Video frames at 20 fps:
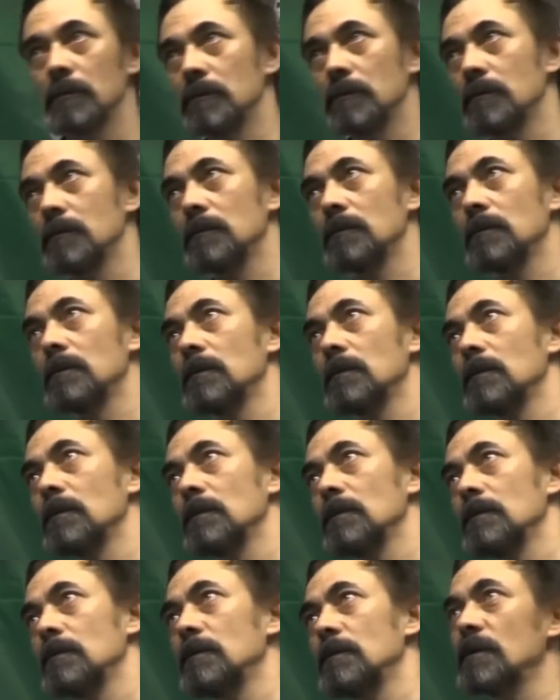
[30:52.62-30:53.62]
In
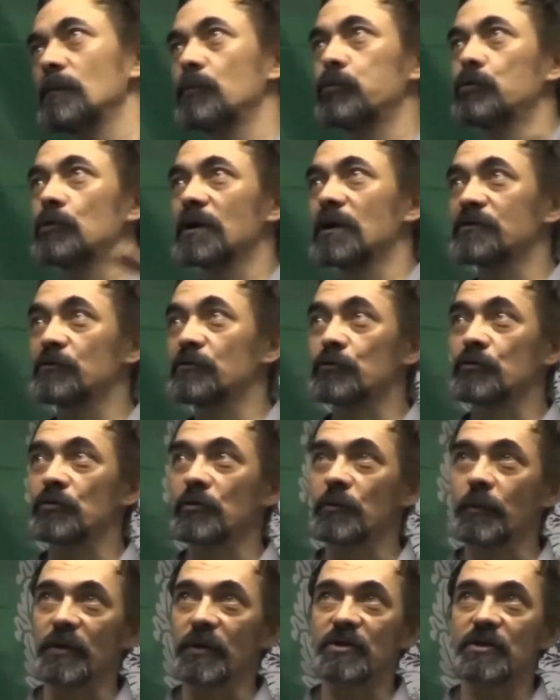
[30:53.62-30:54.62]
fact, according
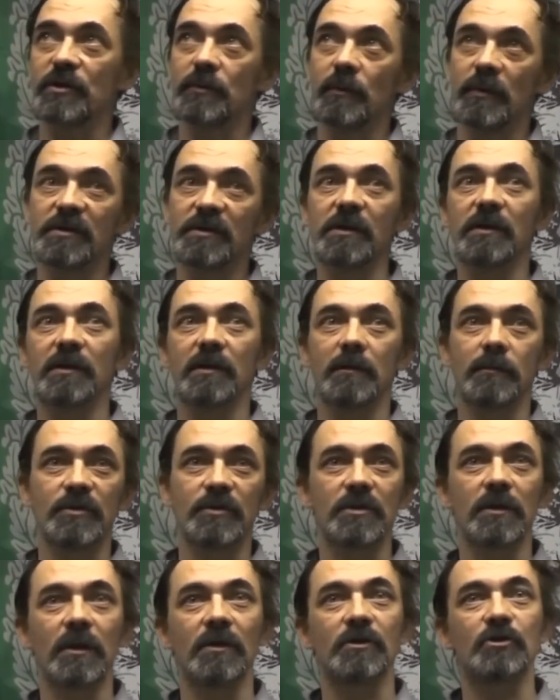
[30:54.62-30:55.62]
to some
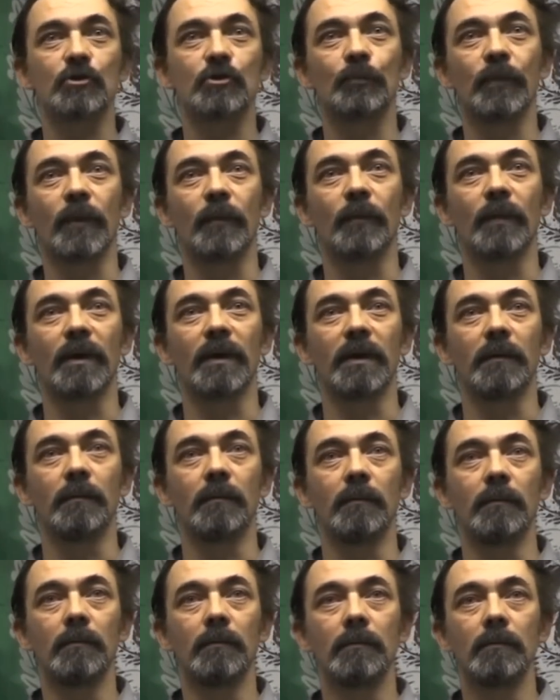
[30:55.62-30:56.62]
estimates, let's say it's
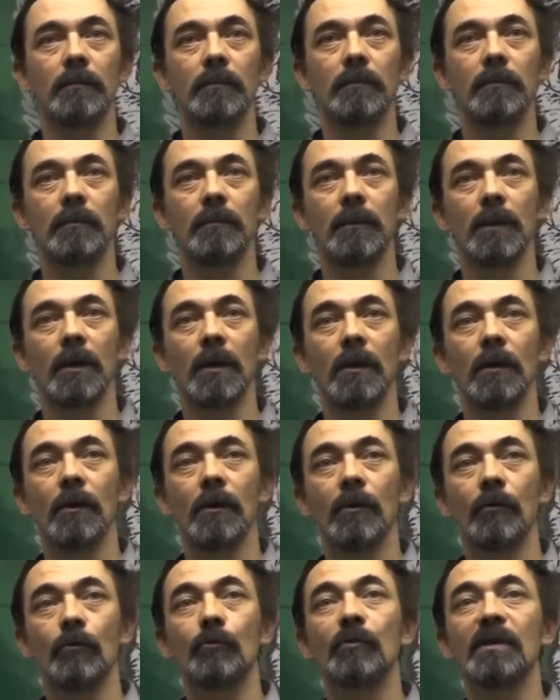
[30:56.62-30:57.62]
my estimates, okay, let's
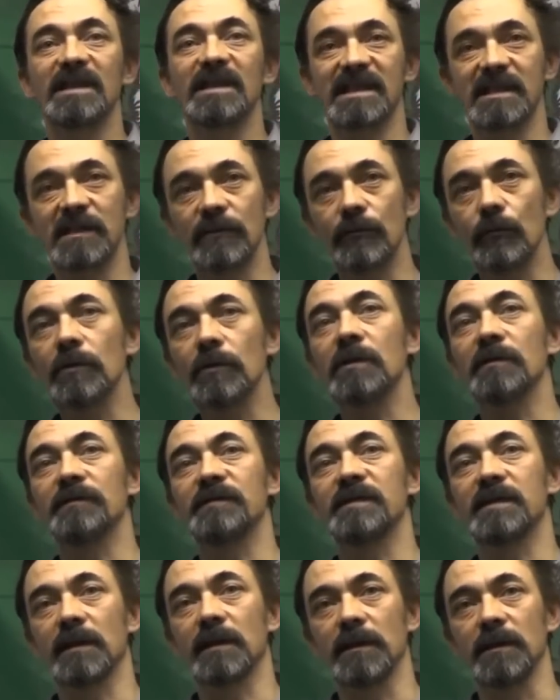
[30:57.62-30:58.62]
not say whose estimates
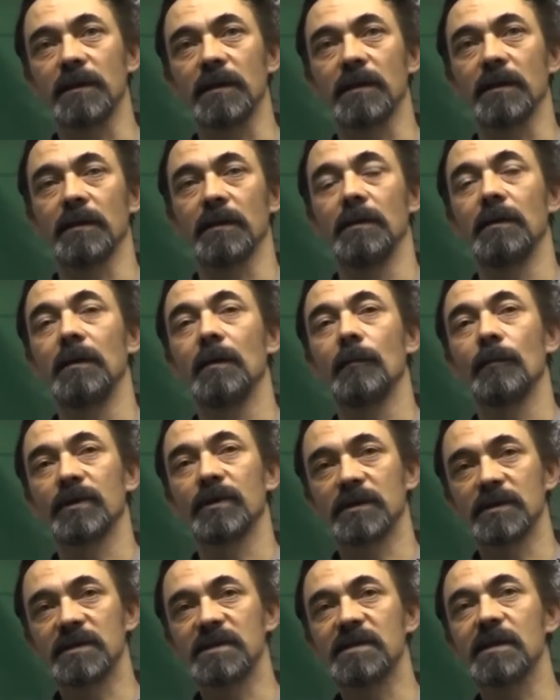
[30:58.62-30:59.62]
those are.
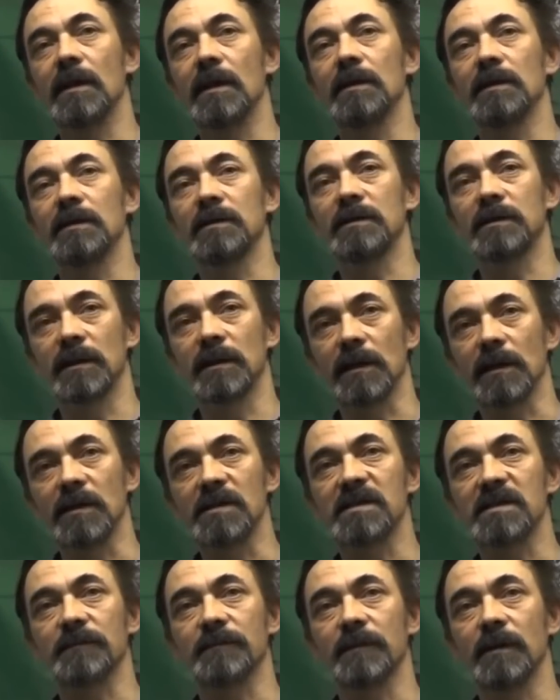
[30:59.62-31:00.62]
Now we
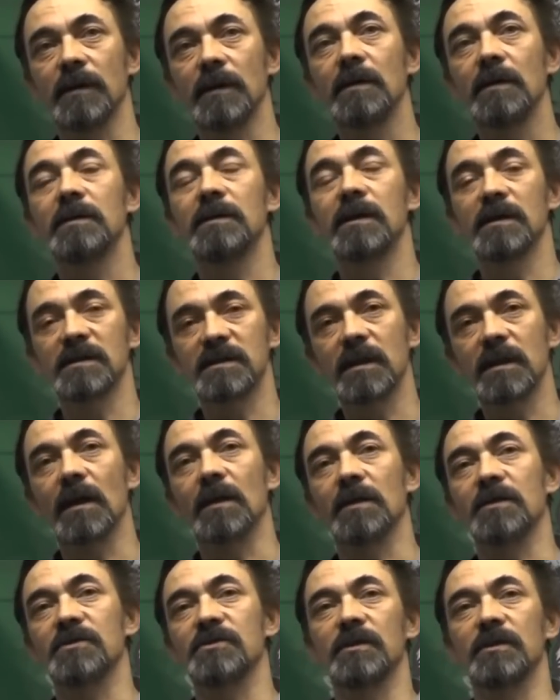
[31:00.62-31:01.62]
have more
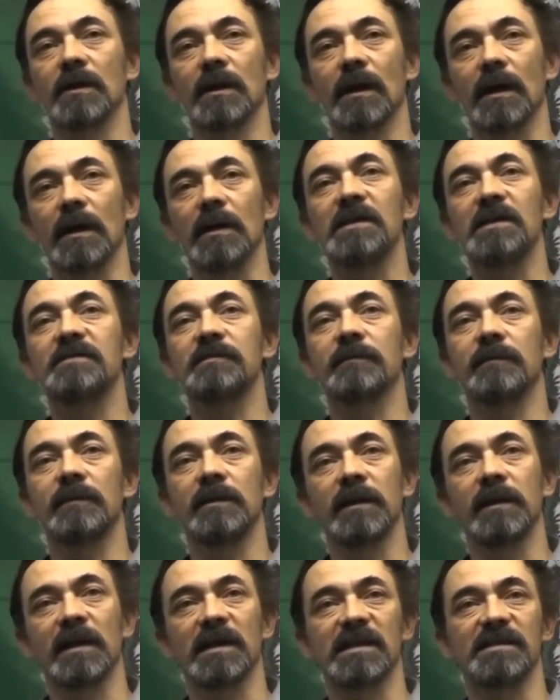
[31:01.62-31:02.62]
potential
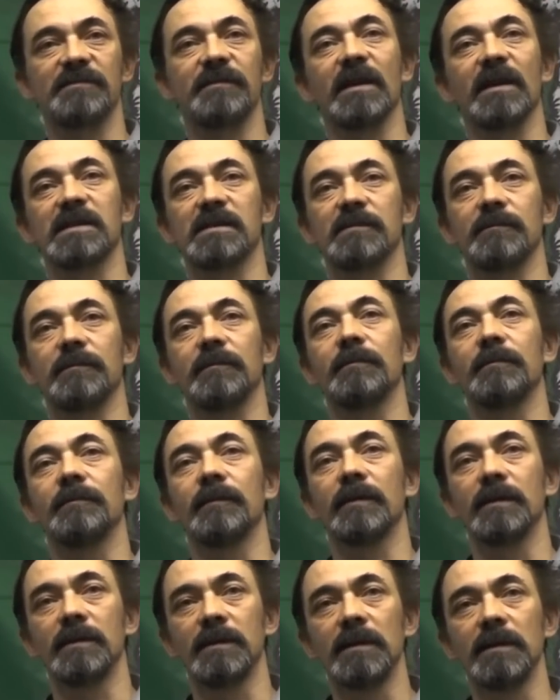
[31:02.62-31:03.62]
terrorists in country
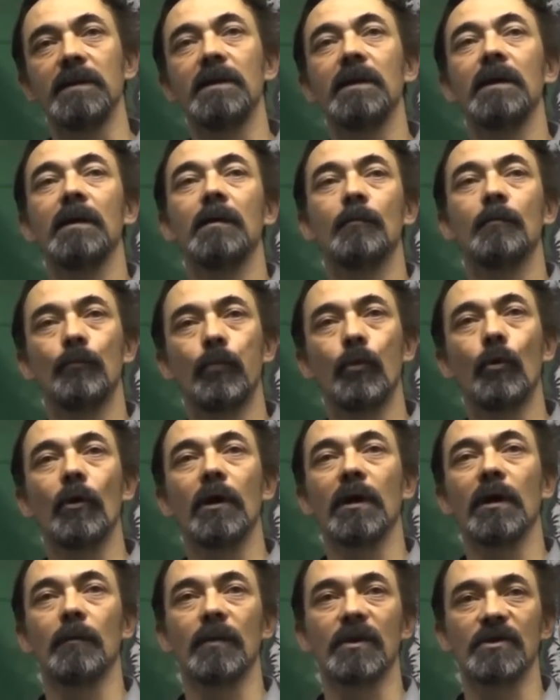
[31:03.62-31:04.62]
than
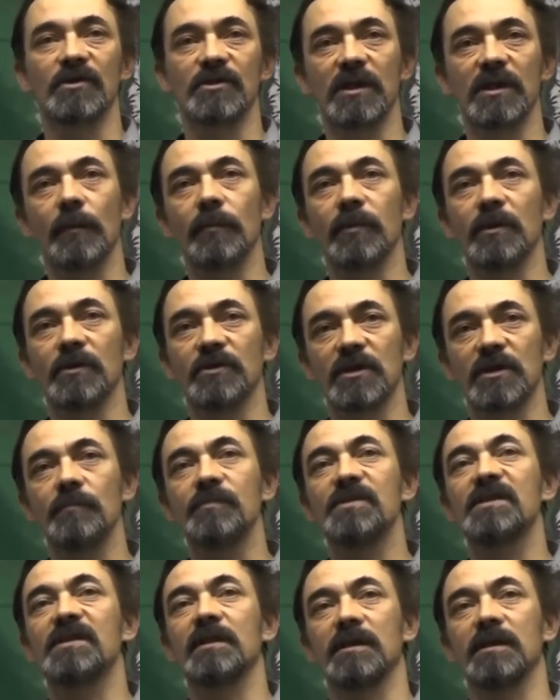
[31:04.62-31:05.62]
Syria had
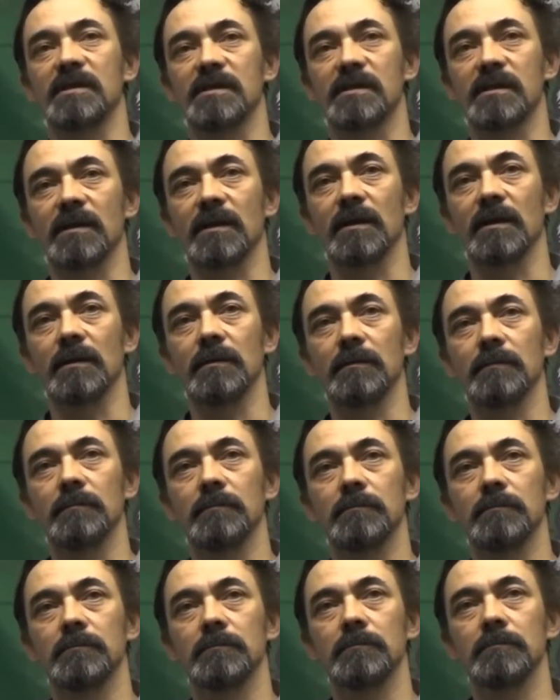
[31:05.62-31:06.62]
when they were attacked.